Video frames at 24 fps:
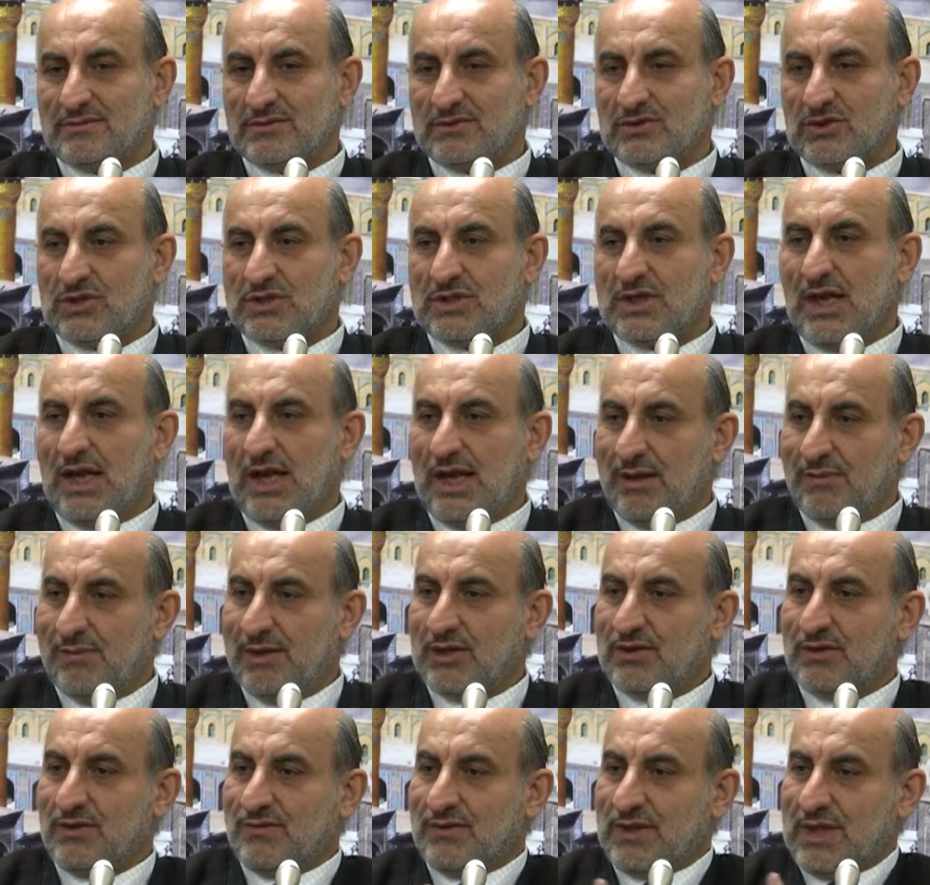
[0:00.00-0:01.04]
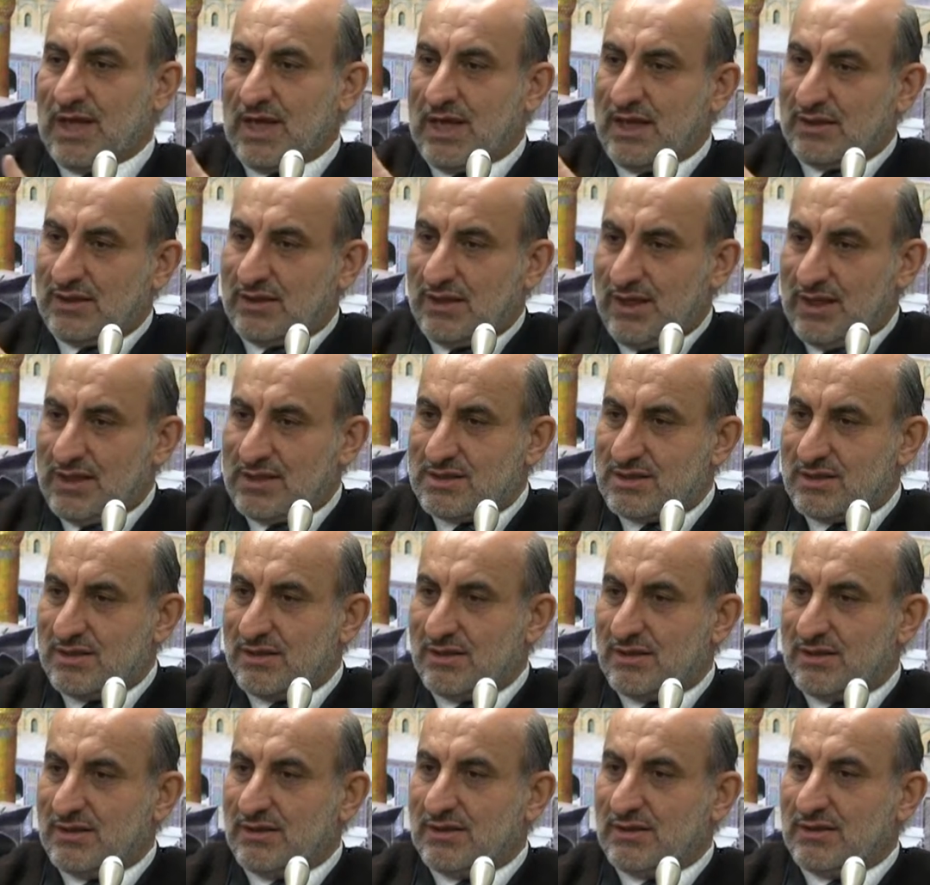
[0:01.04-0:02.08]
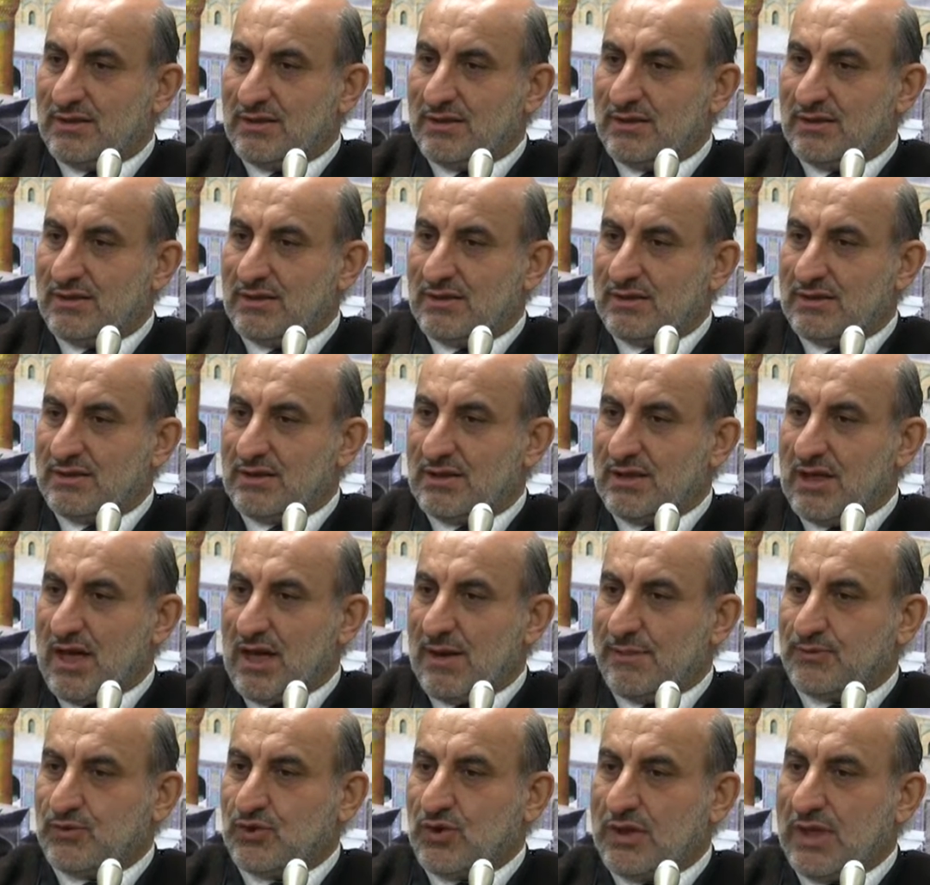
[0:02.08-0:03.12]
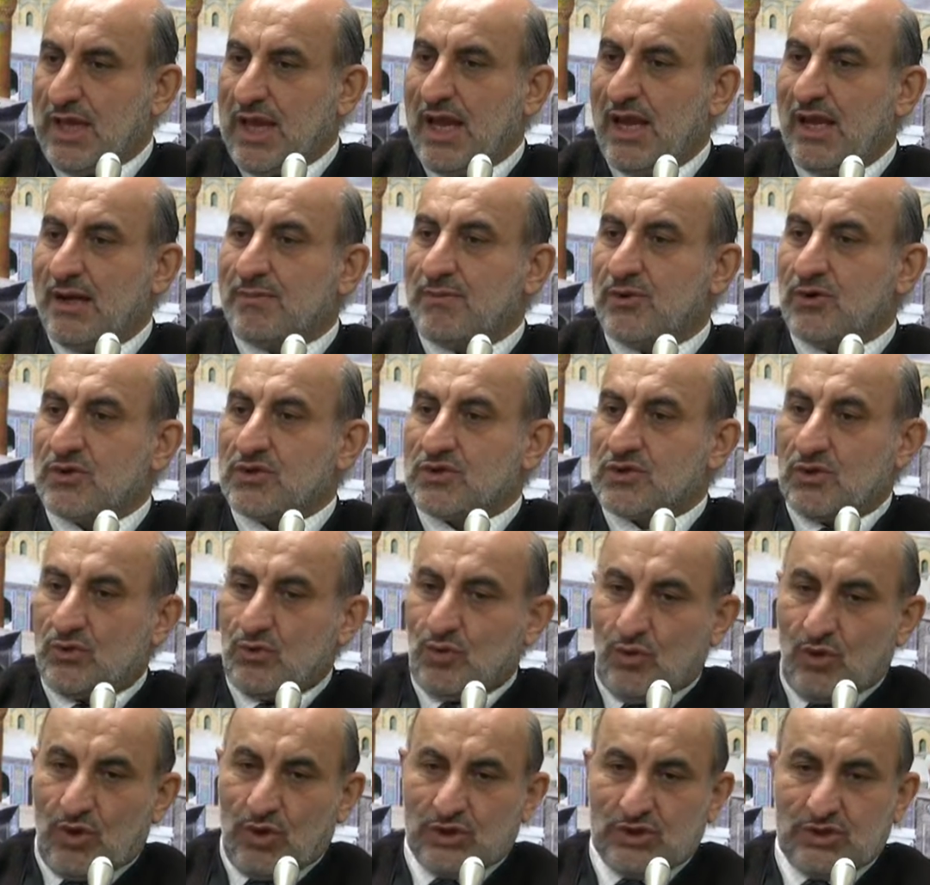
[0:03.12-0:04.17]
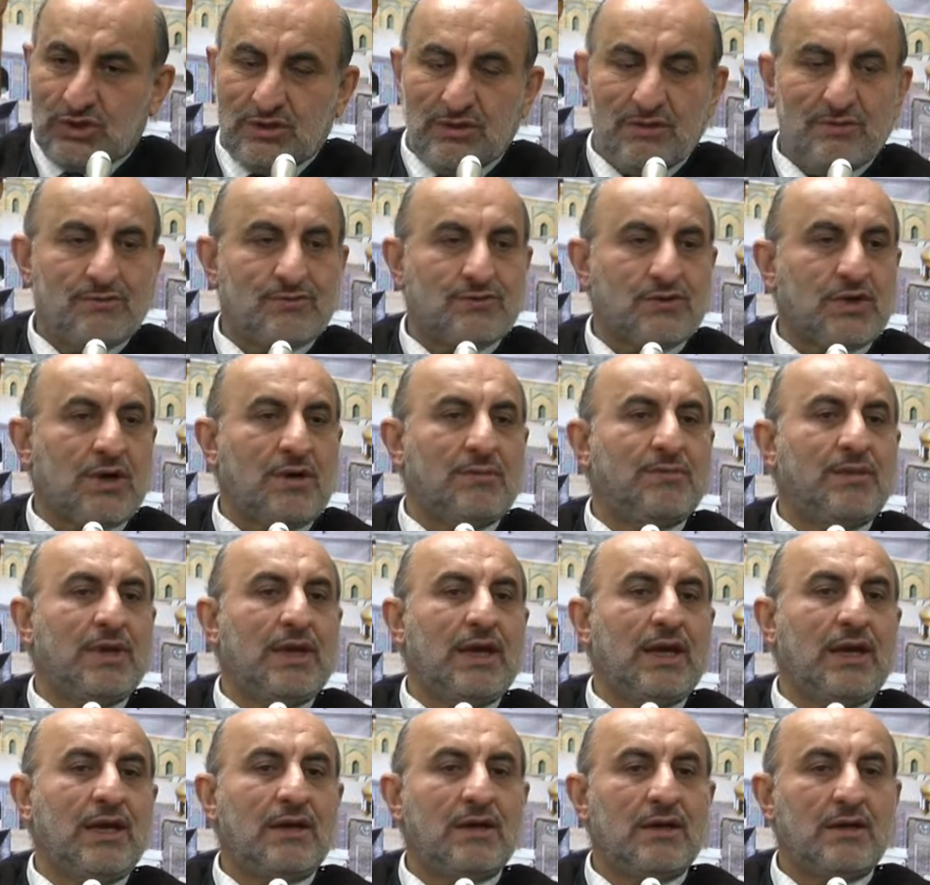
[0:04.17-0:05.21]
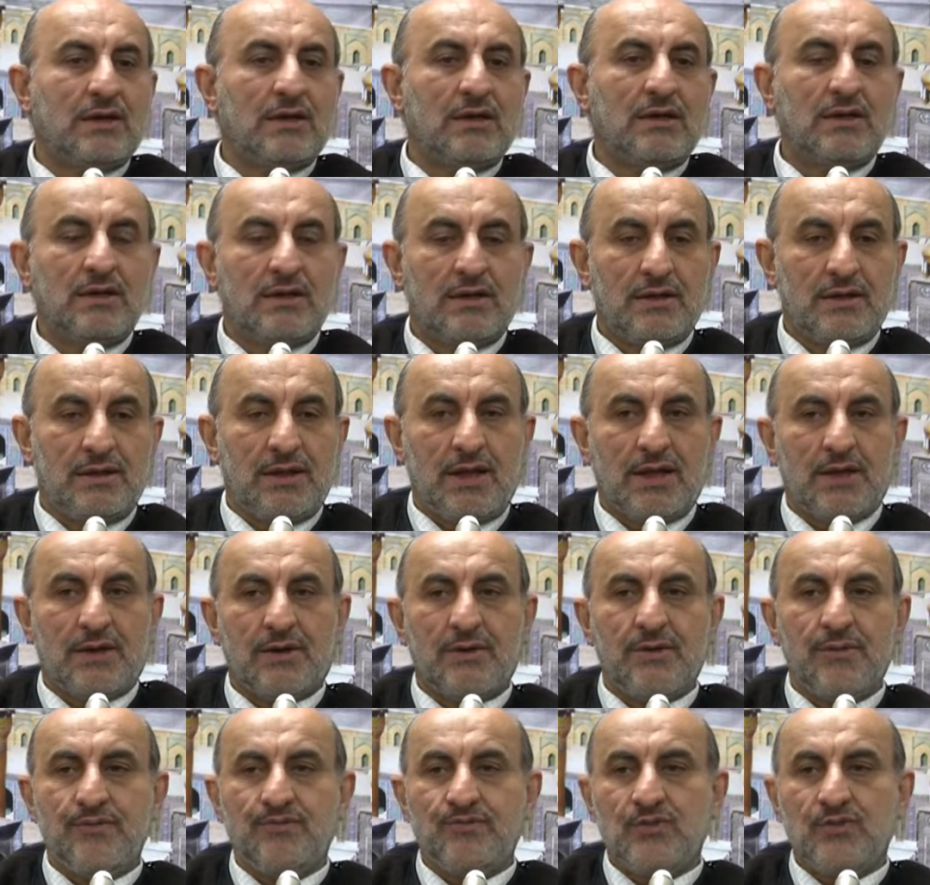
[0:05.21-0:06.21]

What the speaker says: So he said, limit of the hand is up to the elbow. So wash from here, there.